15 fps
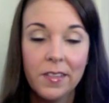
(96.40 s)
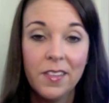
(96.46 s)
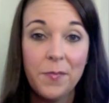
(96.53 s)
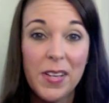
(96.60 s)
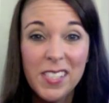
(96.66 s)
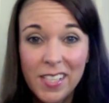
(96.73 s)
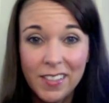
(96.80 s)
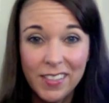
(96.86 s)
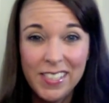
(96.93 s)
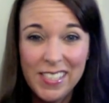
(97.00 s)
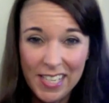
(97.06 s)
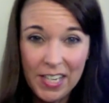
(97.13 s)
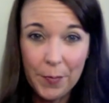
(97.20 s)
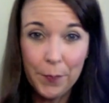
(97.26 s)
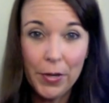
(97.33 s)
basically
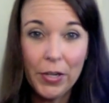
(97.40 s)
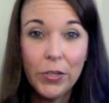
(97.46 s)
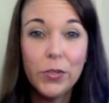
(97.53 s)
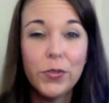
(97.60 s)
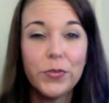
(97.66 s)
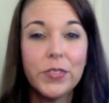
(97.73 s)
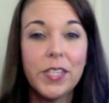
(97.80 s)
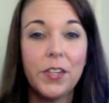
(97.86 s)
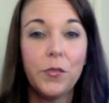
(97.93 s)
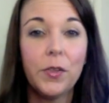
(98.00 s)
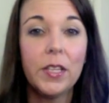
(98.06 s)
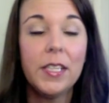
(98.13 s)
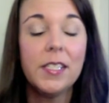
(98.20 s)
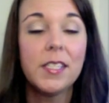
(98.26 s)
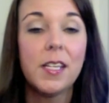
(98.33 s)
decompose and
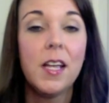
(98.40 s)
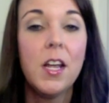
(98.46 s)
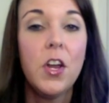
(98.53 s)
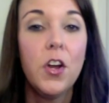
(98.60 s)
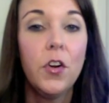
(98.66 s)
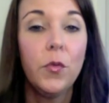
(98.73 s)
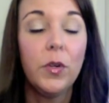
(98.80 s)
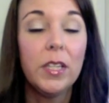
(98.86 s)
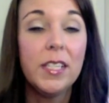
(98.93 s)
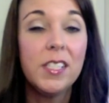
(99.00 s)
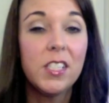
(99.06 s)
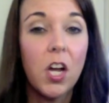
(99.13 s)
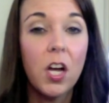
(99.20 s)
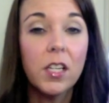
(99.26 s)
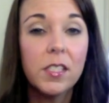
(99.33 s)
release
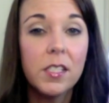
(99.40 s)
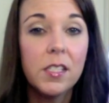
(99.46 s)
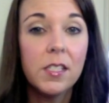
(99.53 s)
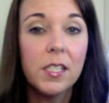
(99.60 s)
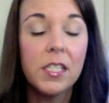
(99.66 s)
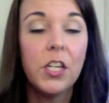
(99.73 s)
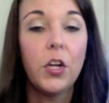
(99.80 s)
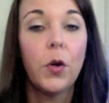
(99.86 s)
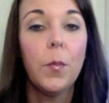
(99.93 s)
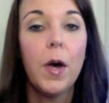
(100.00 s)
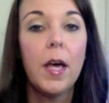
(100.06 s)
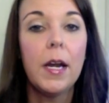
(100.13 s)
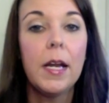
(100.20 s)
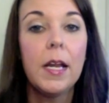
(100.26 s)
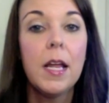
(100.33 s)
toxins into your
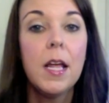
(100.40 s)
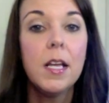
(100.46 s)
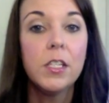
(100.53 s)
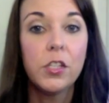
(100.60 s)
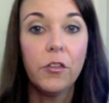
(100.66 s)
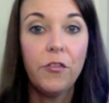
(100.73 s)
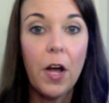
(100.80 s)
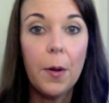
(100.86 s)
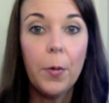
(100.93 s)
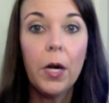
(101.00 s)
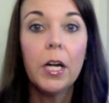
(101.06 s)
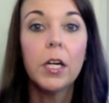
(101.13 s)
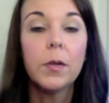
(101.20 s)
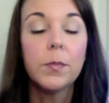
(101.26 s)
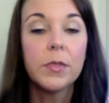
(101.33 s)
body. So fiber
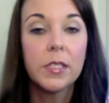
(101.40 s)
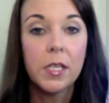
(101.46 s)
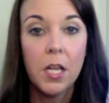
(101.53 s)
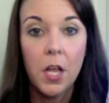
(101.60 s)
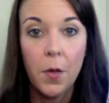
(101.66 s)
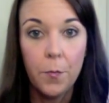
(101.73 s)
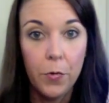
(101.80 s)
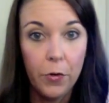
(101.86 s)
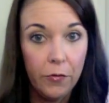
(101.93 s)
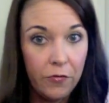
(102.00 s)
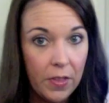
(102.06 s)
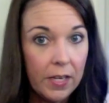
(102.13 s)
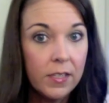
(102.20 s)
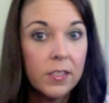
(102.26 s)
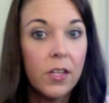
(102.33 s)
helps move
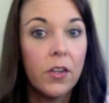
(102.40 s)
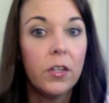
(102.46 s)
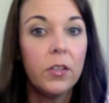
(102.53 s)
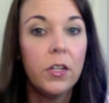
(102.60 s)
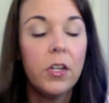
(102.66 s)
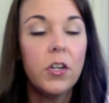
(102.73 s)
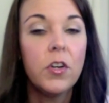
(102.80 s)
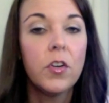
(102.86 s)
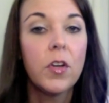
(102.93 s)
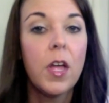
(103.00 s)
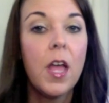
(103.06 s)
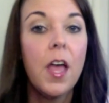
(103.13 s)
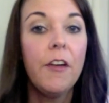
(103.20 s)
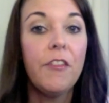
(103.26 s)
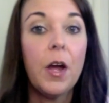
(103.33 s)
things on along.
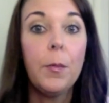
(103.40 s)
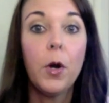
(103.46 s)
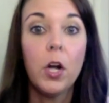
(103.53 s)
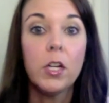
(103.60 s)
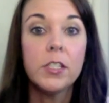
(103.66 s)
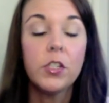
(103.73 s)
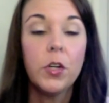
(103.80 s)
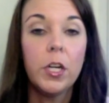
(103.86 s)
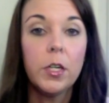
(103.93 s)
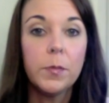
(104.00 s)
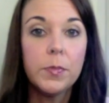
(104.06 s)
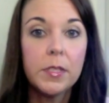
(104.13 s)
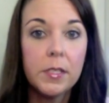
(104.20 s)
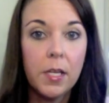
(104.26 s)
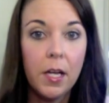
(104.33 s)
Fiber also
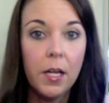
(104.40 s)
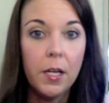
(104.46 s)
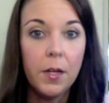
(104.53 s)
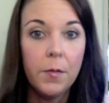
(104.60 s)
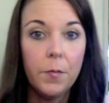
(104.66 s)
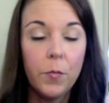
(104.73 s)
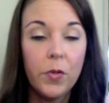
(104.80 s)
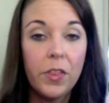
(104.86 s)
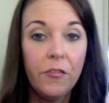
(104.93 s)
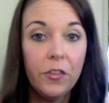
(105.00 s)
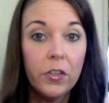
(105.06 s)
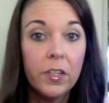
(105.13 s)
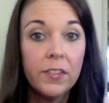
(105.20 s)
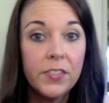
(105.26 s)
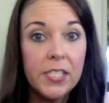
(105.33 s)
helps with the
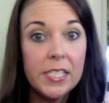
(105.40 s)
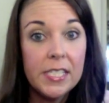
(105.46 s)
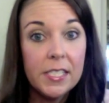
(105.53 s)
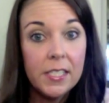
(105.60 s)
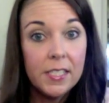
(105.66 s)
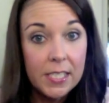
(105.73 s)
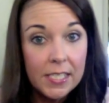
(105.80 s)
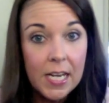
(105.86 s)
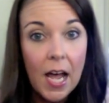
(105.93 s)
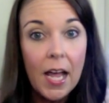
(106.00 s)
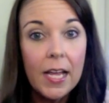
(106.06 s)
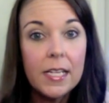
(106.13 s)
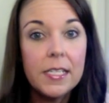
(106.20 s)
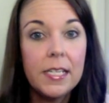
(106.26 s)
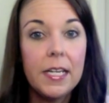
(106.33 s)
feeling of
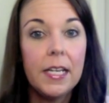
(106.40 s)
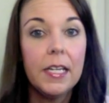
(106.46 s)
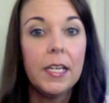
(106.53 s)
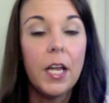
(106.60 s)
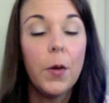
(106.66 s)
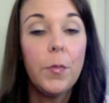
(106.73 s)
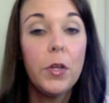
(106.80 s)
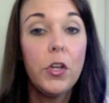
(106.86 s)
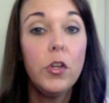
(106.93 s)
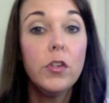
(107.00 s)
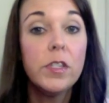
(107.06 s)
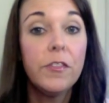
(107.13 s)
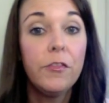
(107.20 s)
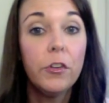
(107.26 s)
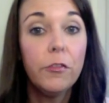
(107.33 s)
satiety and helping you
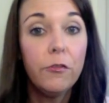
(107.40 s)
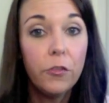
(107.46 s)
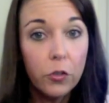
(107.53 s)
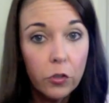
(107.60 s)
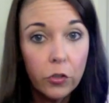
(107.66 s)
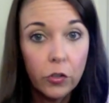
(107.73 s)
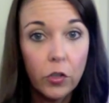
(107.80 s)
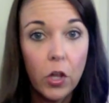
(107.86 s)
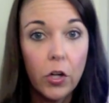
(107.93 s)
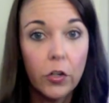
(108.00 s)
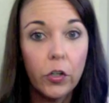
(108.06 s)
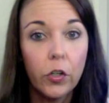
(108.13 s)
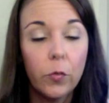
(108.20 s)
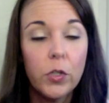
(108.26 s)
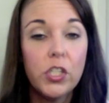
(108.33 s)
to feel fuller
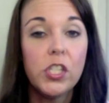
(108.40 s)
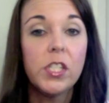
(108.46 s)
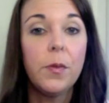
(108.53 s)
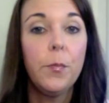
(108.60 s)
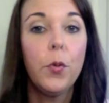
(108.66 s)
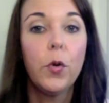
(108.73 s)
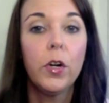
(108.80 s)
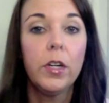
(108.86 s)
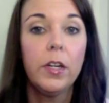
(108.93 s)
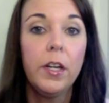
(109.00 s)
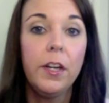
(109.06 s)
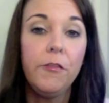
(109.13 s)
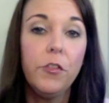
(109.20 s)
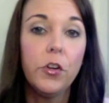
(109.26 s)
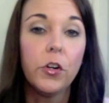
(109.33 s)
longer, which is important
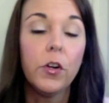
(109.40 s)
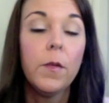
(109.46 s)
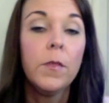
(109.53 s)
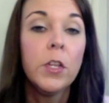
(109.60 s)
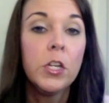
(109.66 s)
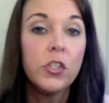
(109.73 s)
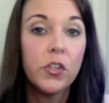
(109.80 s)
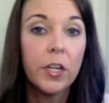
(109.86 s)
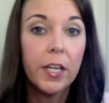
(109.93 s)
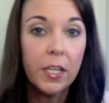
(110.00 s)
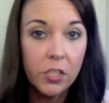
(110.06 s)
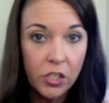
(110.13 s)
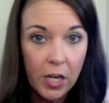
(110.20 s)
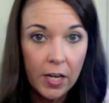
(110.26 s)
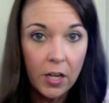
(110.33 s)
if you're drinking
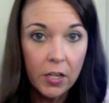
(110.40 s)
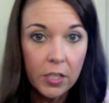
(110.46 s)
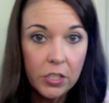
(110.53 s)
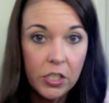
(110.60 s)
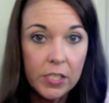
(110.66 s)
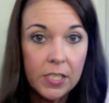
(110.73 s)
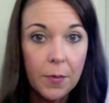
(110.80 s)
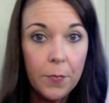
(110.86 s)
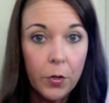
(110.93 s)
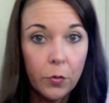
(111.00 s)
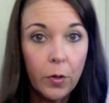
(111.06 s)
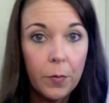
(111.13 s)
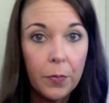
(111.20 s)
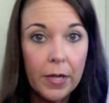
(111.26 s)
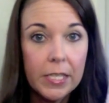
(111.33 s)
Shakeology as a meal
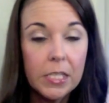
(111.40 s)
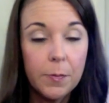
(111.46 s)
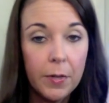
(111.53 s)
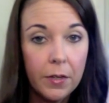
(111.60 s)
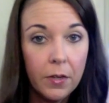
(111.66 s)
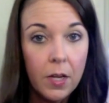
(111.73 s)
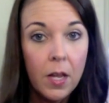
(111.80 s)
replacement